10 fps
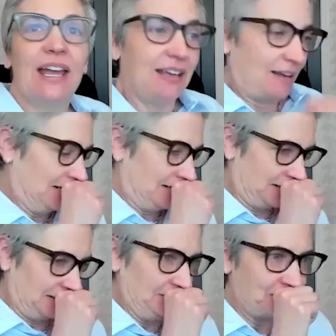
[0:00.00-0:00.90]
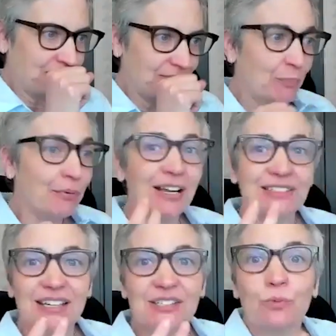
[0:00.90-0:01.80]
the
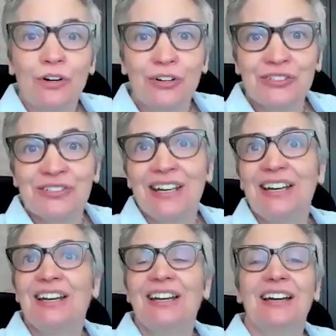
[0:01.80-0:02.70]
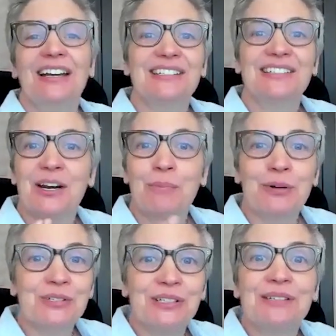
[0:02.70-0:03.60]
process works is that a
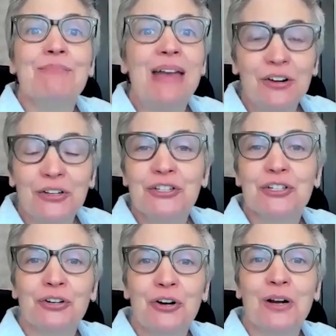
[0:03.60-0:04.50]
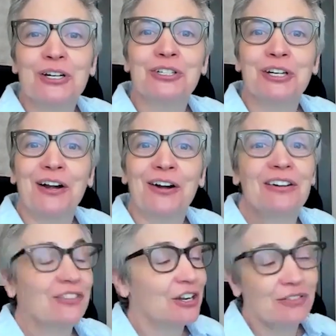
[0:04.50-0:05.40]
person is mailed a juror questionnaire.
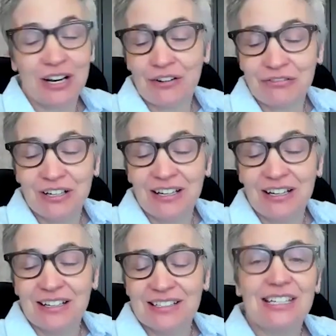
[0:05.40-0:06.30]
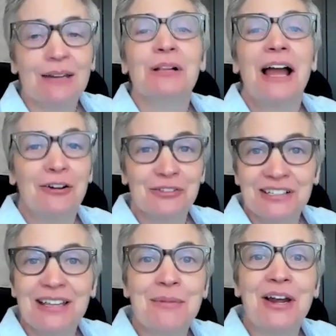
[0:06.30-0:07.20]
If they don't have stable
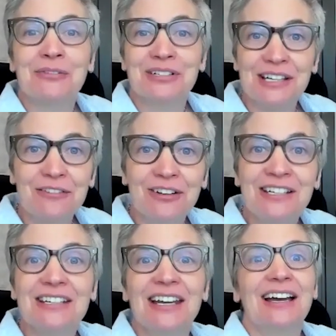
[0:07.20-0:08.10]
housing, they may not receive it